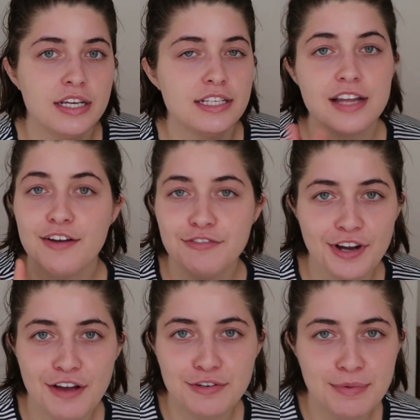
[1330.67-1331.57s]
He's not for
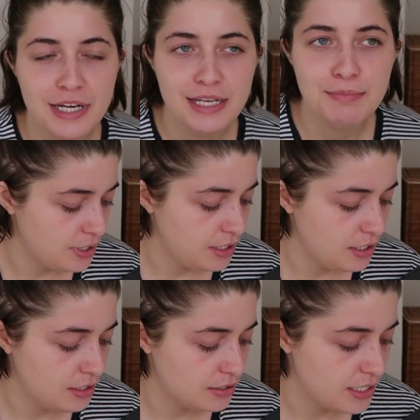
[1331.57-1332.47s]
everybody.
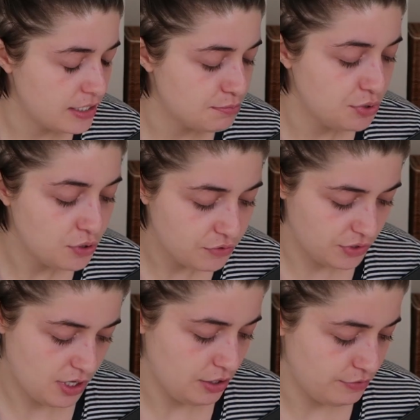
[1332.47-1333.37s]
He takes
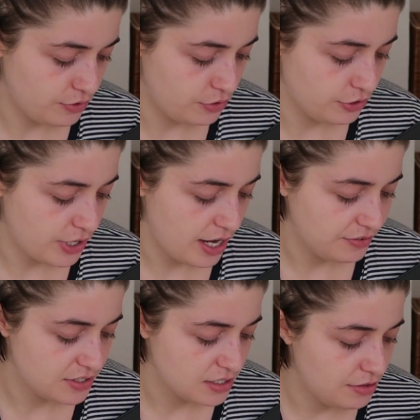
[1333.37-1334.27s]
beautiful color
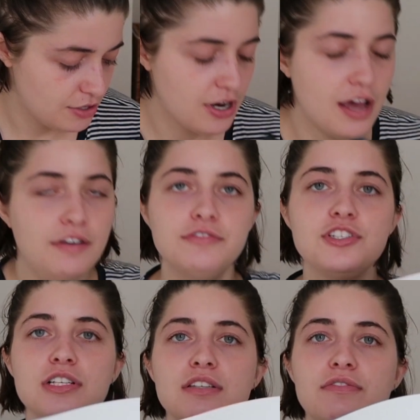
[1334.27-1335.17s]
photographs. They're of
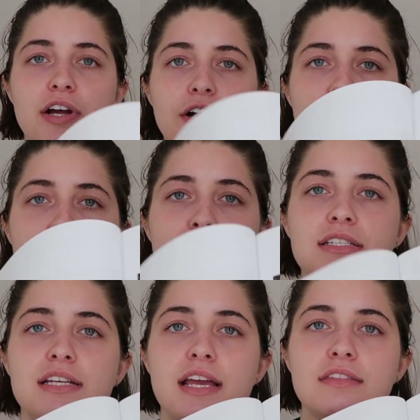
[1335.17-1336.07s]
just very
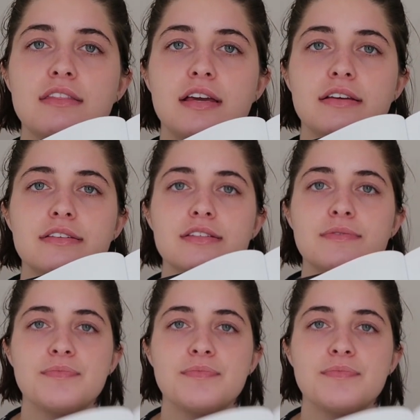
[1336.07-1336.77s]
mundane things.